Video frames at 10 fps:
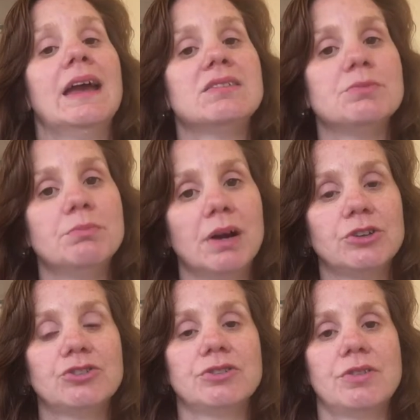as
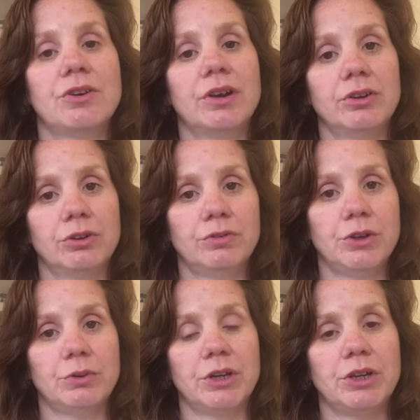much as they're
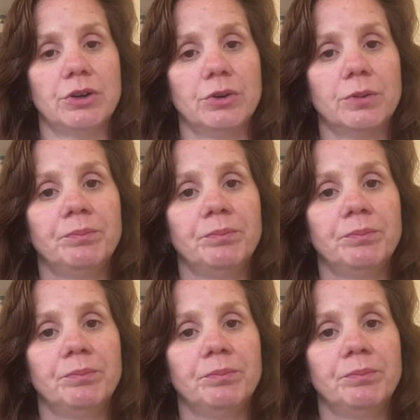interviewing you.